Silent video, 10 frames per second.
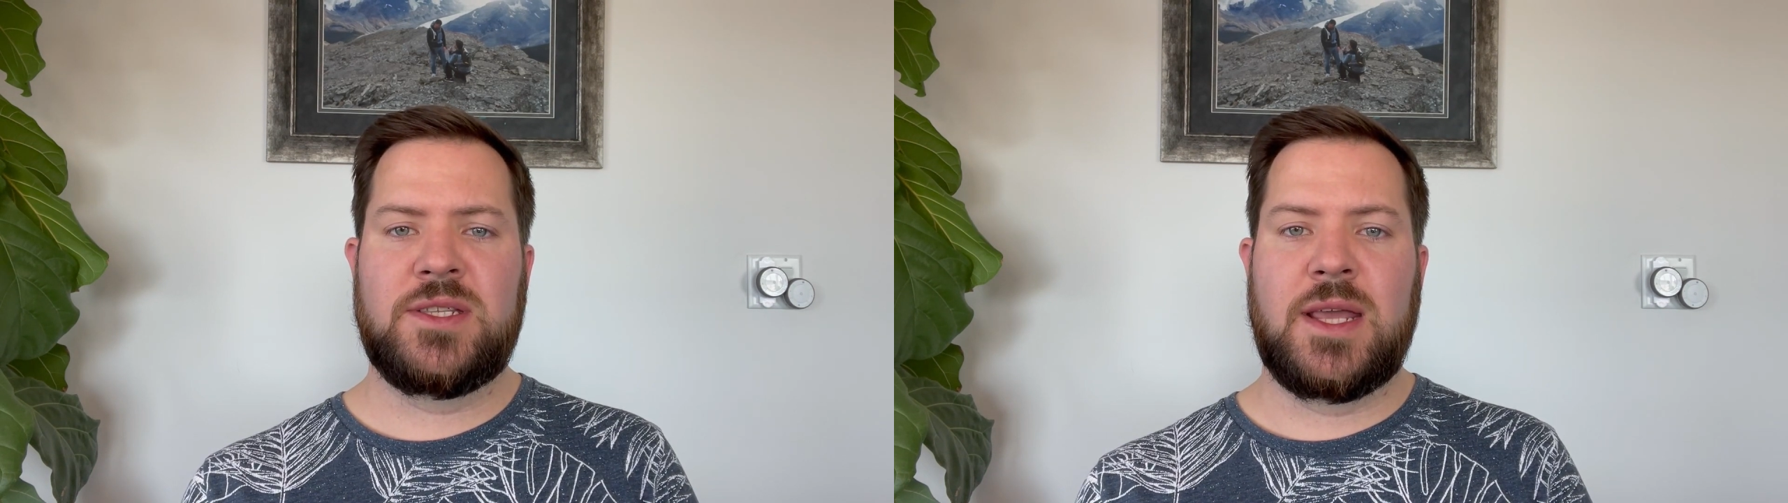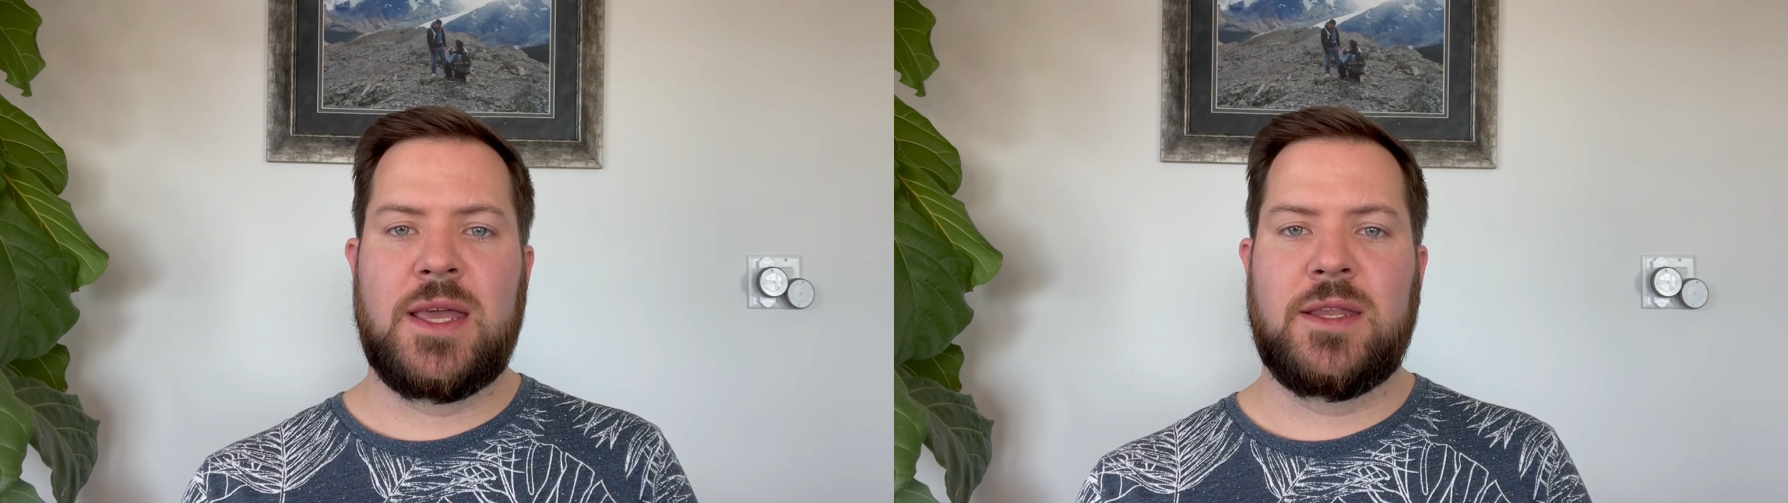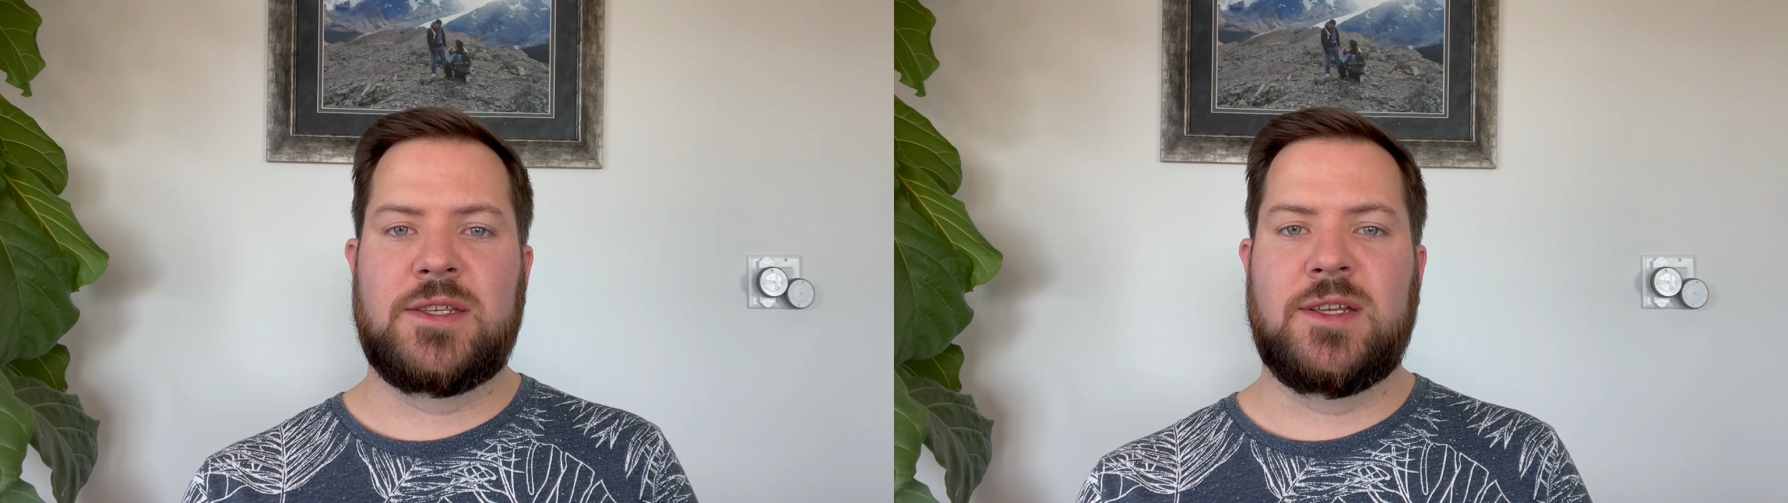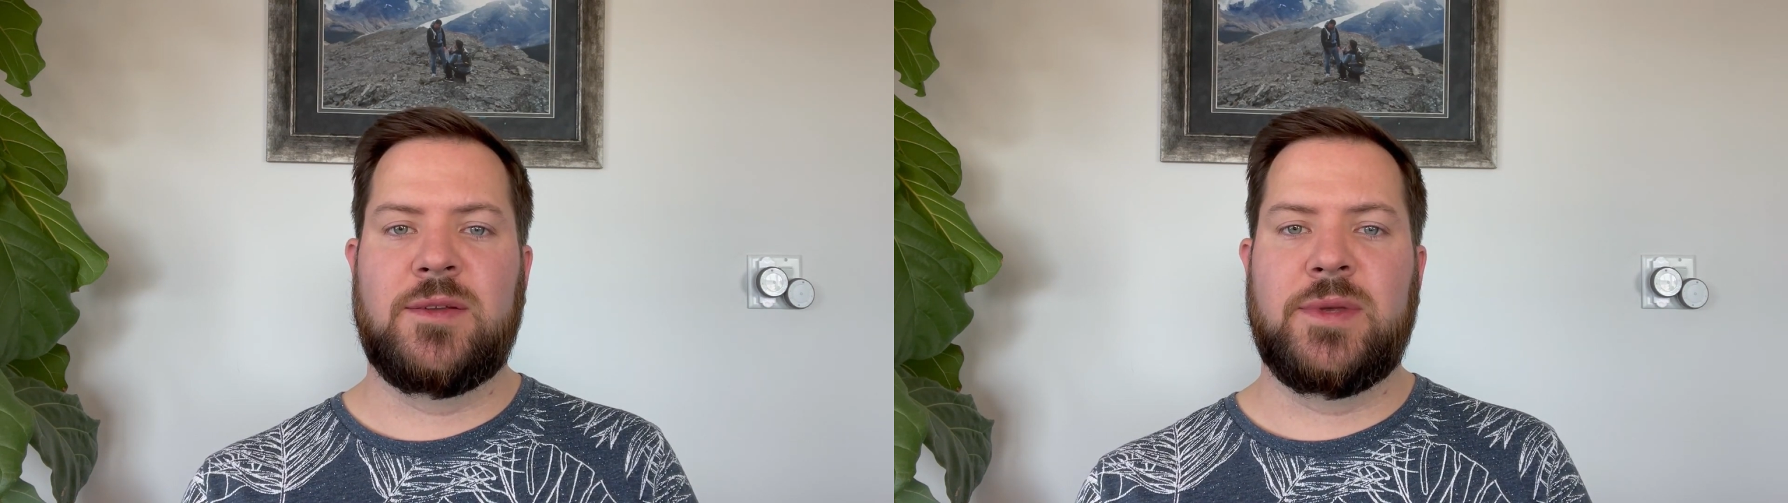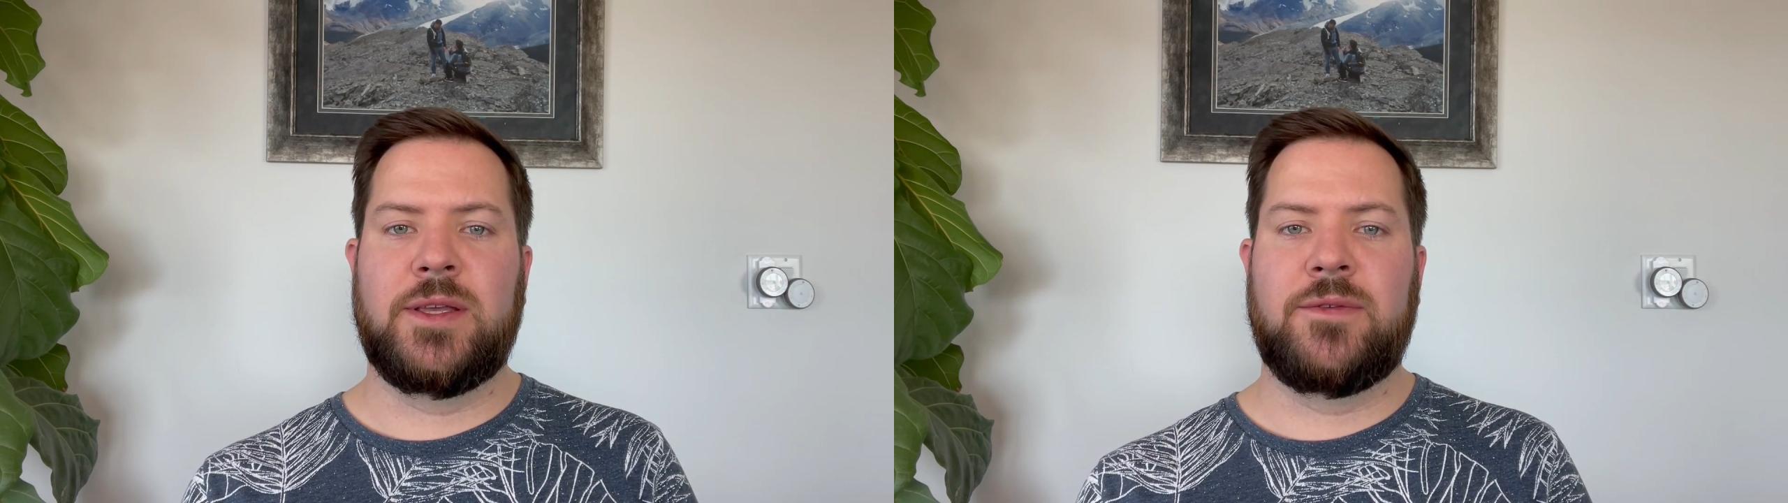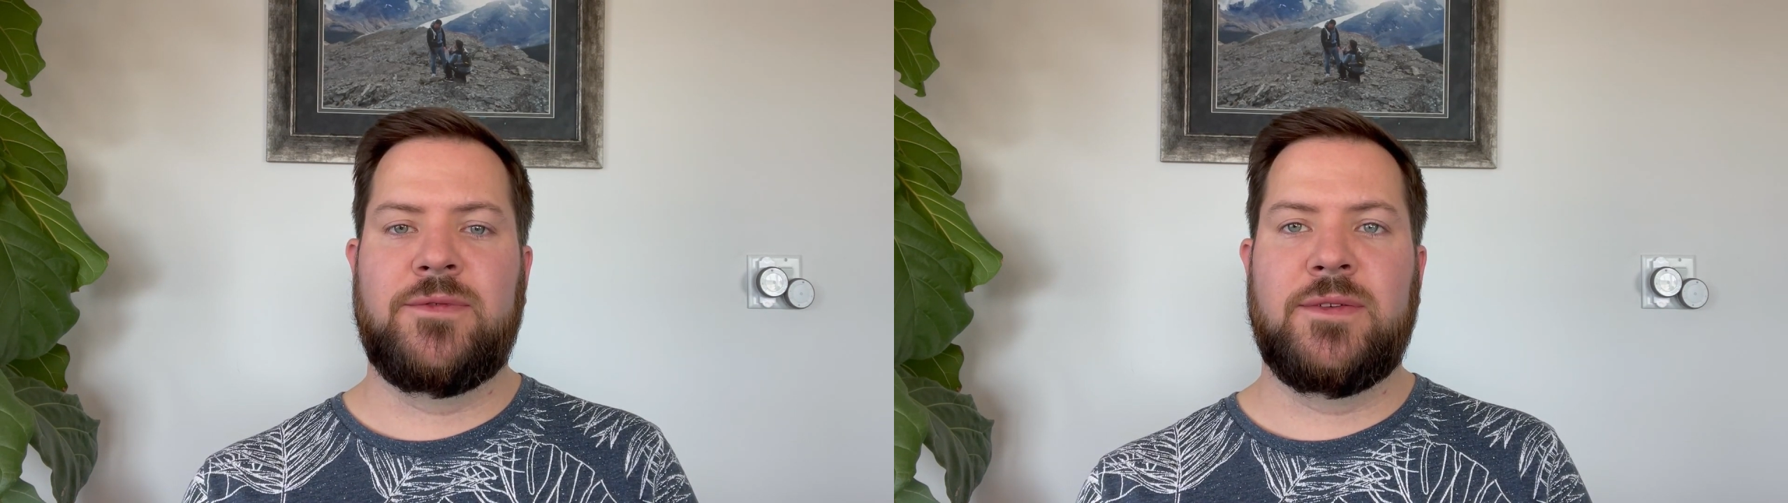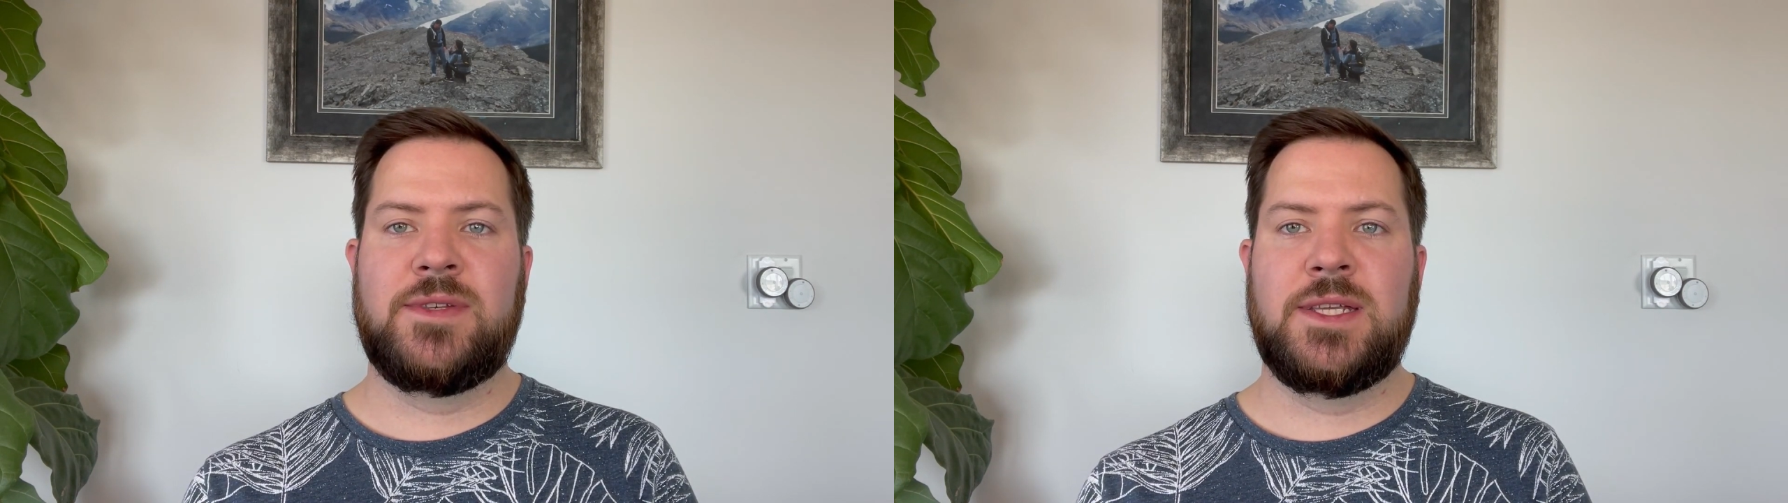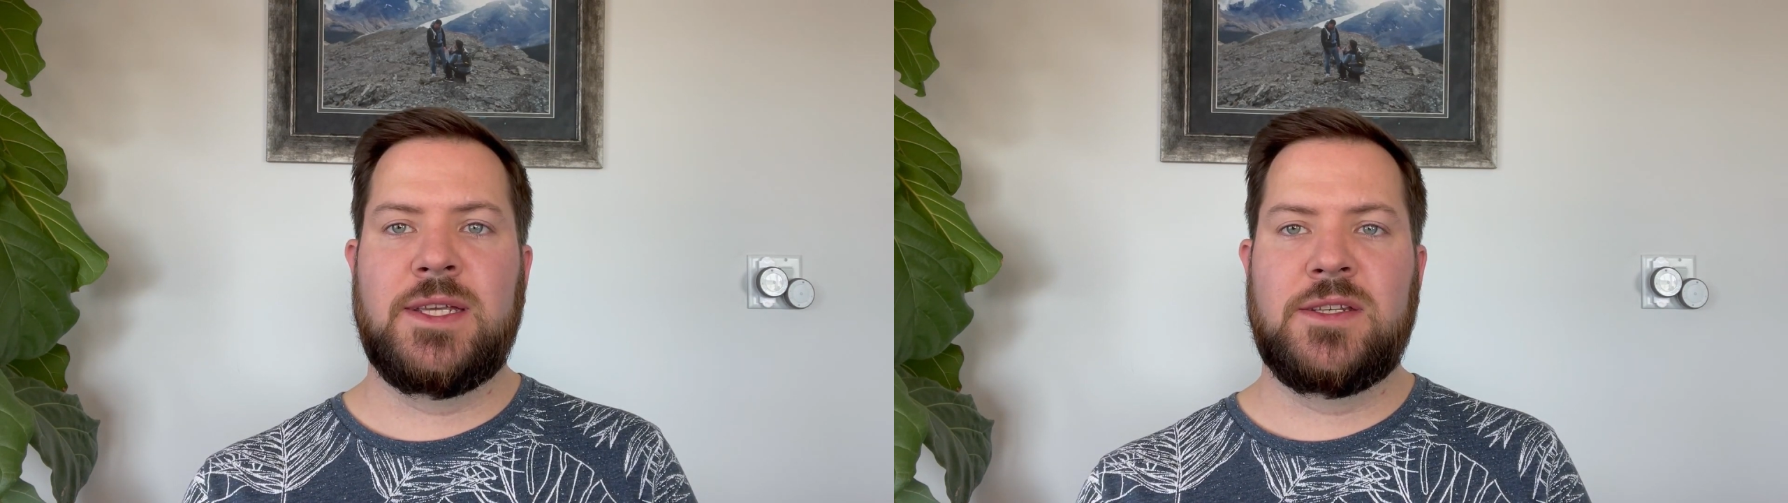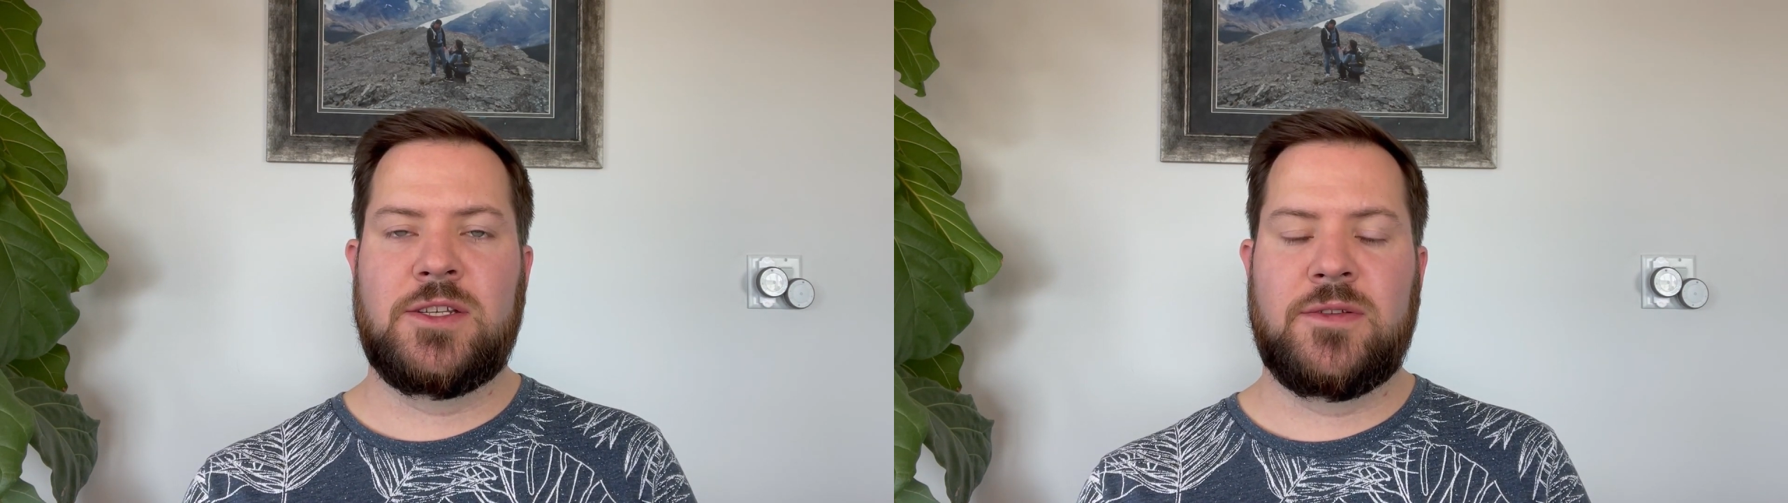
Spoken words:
and it's going to be 15 to